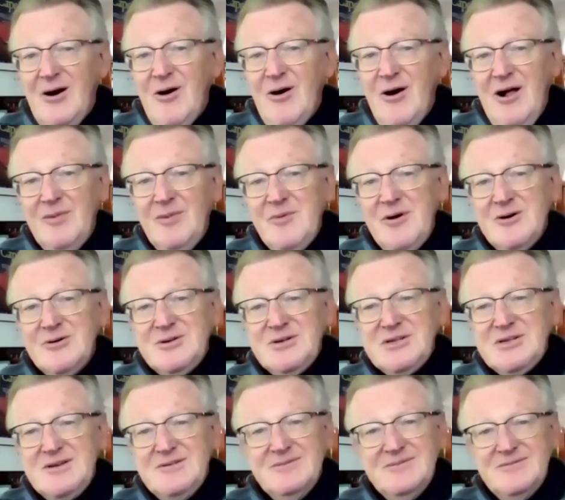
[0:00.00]

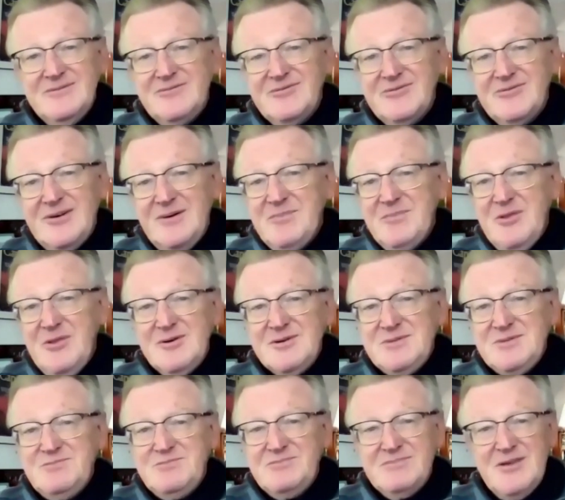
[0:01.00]
almost from
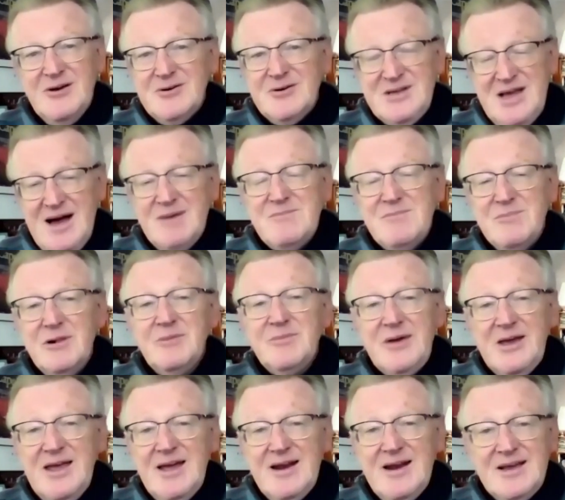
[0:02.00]
those those humble
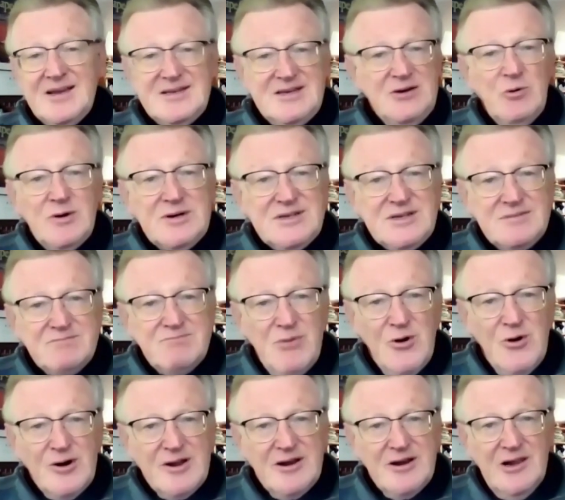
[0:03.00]
beginnings. He wasn't
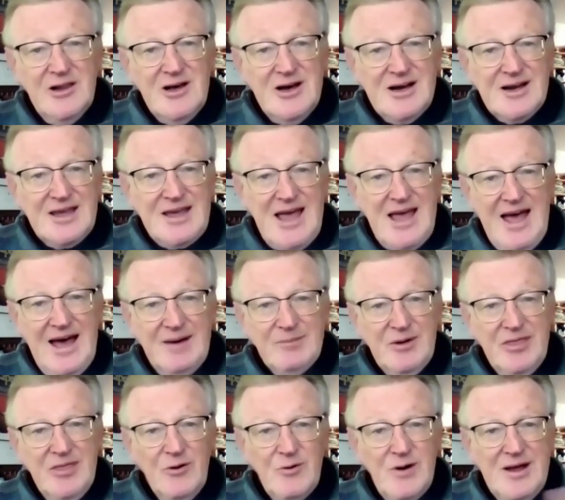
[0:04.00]
born in a log cabin
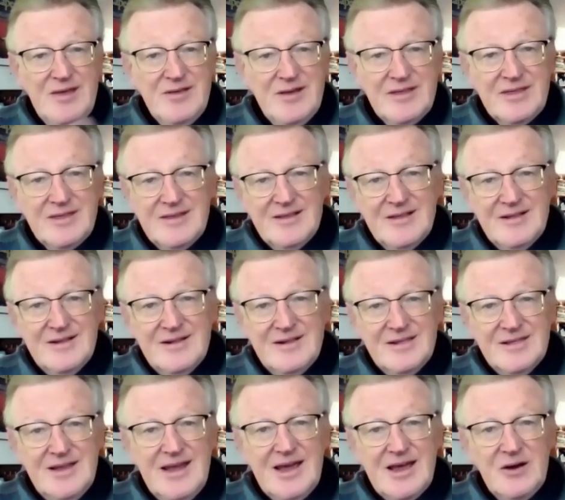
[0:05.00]
the way that
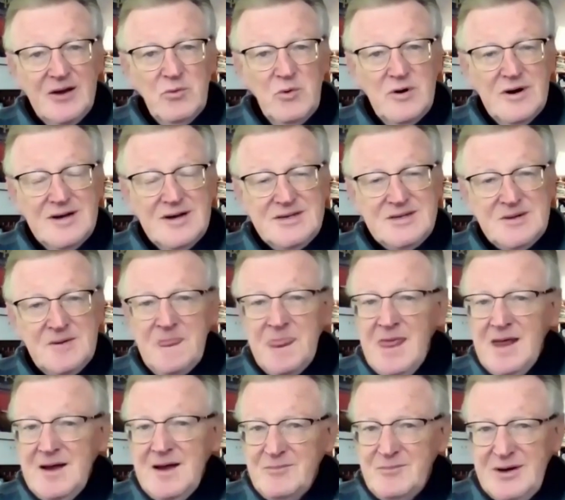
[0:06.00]
Lincoln was,
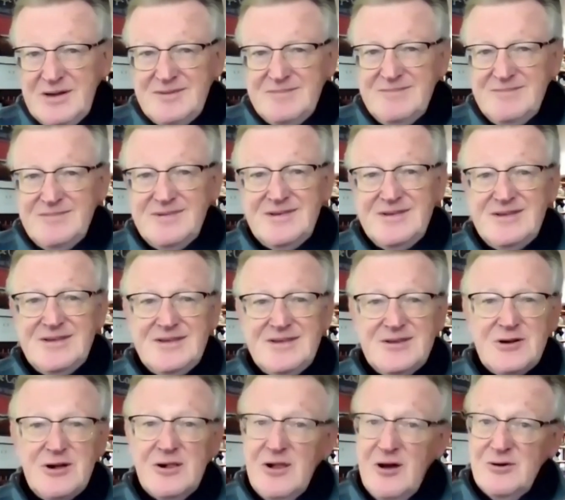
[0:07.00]
but
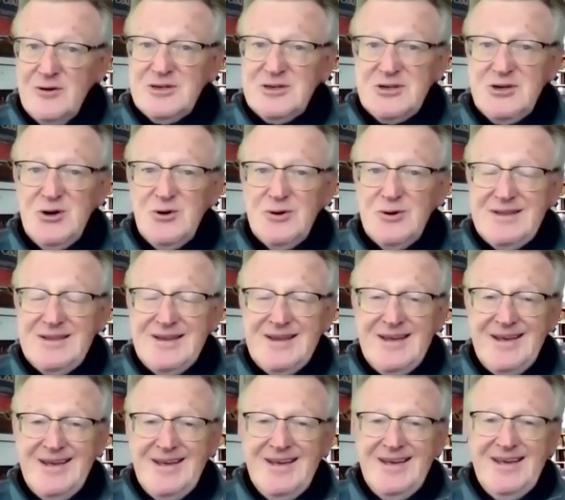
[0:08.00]
close to it.
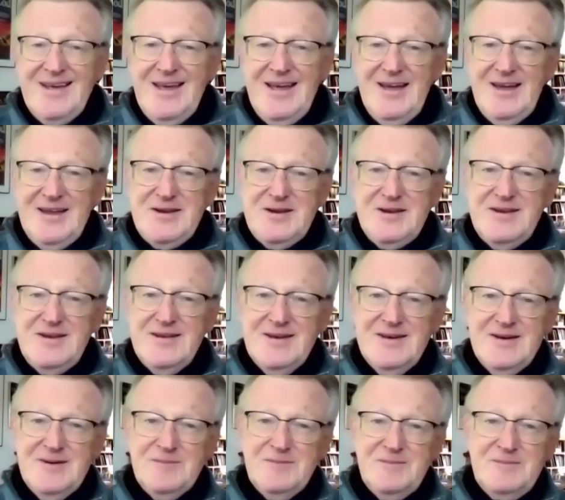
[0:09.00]
And
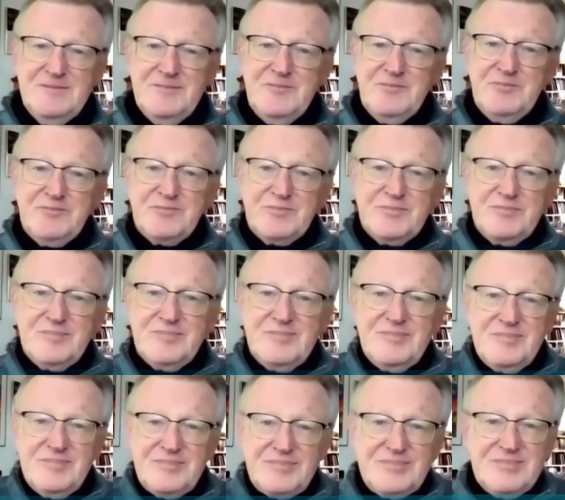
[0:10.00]
um,
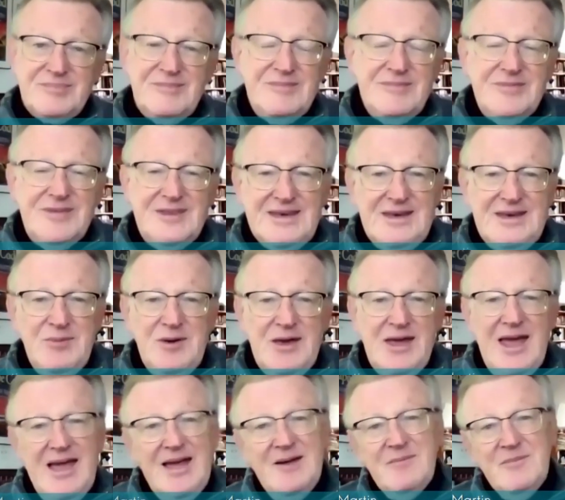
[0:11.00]
he
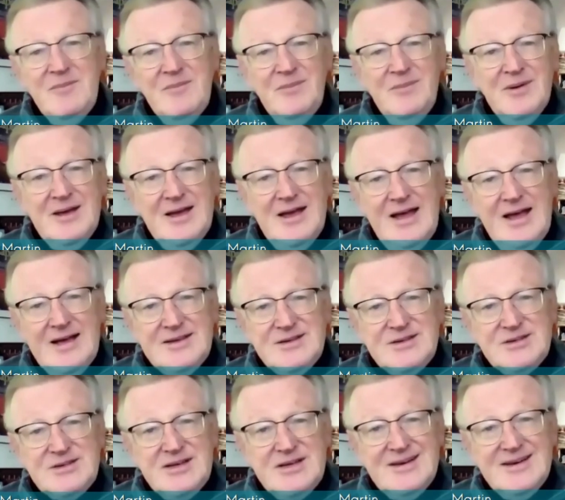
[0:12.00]
became,
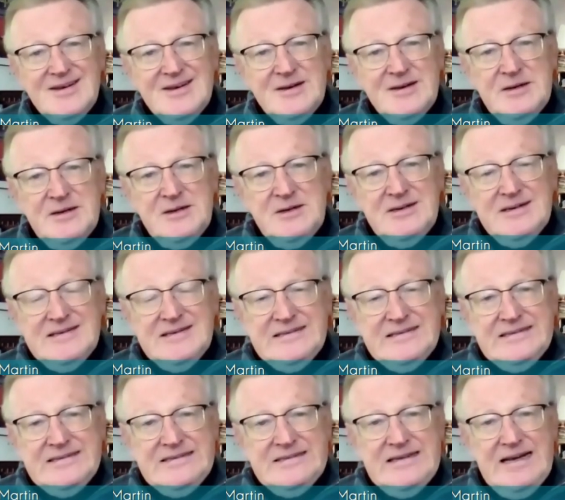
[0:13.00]
as uh,
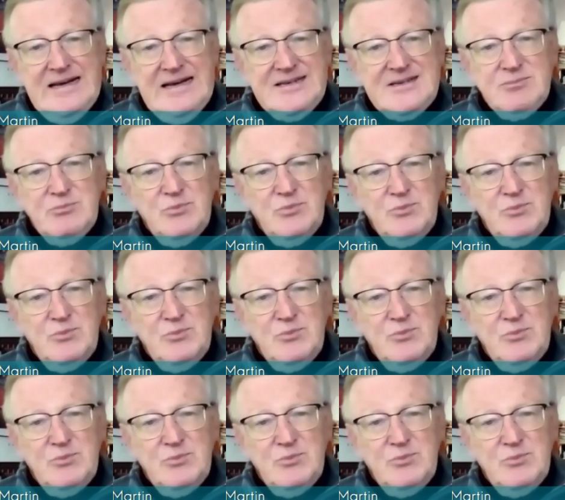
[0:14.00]
as